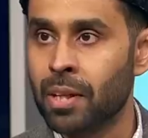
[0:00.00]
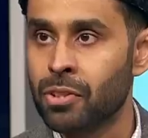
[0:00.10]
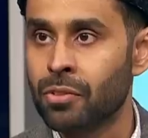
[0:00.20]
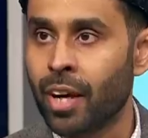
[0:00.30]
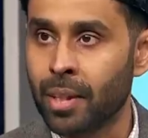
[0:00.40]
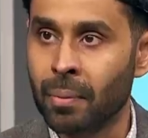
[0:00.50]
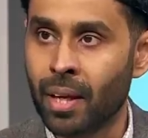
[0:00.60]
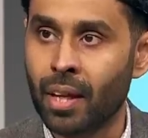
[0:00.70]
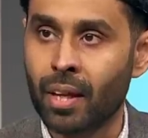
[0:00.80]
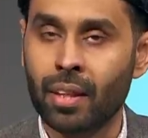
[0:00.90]
mentioned right at the
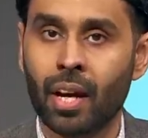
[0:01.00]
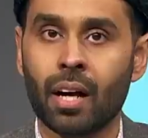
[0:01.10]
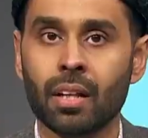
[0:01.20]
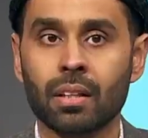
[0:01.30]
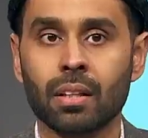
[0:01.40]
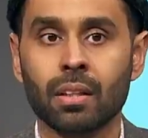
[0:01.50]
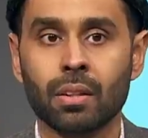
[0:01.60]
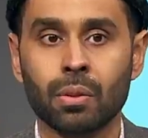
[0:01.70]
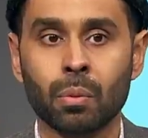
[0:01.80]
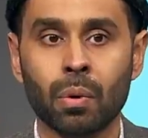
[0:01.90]
beginning that
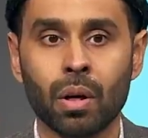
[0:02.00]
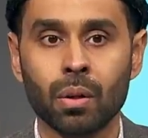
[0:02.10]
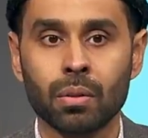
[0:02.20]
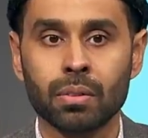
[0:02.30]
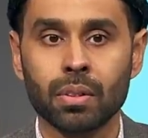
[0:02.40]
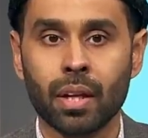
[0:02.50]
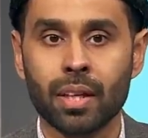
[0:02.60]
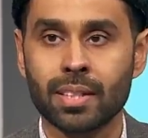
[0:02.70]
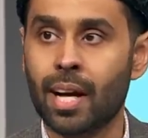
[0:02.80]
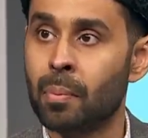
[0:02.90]
the world
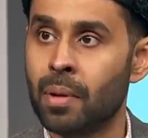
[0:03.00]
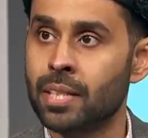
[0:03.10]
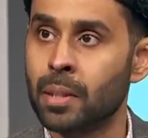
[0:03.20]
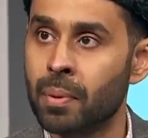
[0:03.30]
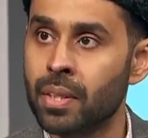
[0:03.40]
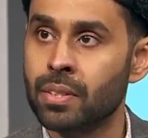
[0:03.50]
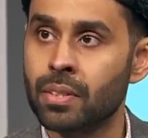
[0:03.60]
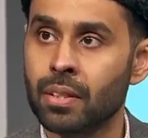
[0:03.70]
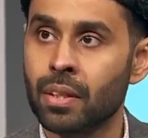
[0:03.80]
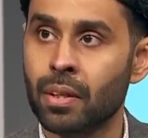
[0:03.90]
is at a
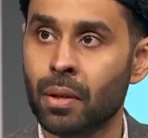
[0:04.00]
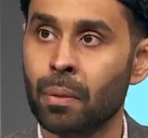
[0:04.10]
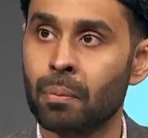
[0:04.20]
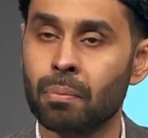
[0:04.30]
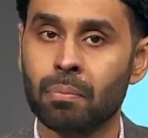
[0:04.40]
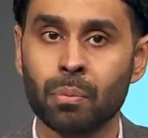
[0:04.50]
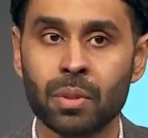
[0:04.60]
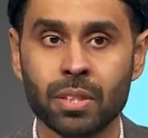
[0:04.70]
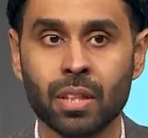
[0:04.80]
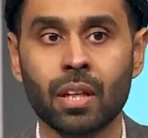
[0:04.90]
precipice. You know,
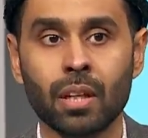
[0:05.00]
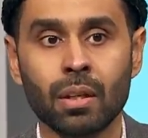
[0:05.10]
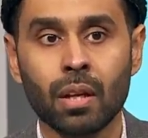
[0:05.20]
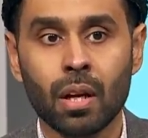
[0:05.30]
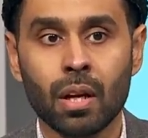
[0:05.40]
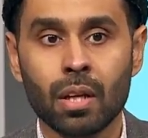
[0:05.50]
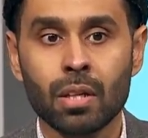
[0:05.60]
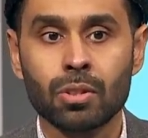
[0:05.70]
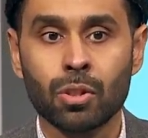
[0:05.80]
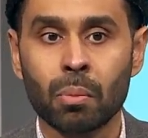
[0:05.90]
we see
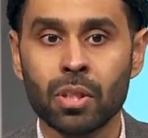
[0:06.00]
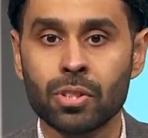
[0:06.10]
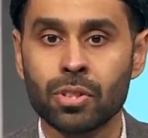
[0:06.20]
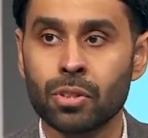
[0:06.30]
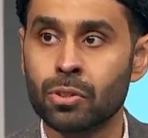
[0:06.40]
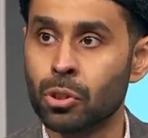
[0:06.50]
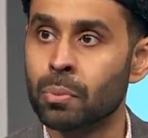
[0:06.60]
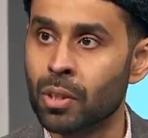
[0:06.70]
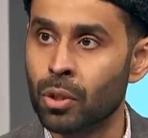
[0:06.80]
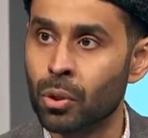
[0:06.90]
so much
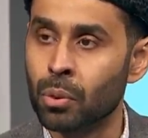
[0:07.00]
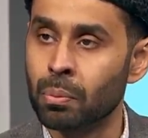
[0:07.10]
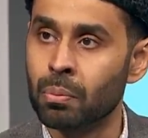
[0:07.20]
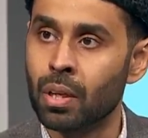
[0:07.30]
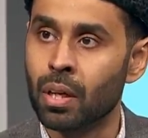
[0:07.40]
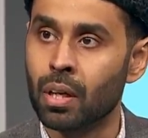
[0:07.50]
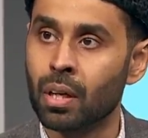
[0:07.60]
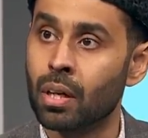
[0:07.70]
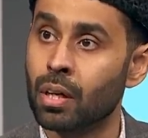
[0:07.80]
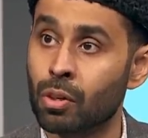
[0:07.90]
doom and gloom
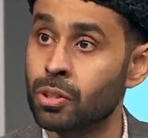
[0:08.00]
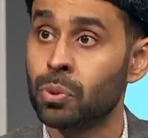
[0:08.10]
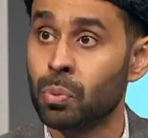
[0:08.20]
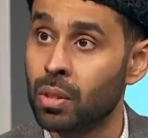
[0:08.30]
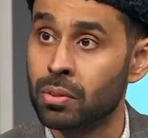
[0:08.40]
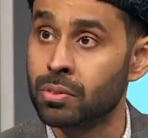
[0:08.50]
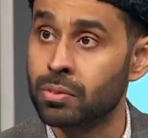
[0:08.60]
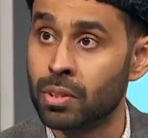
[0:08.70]
uh, across the world,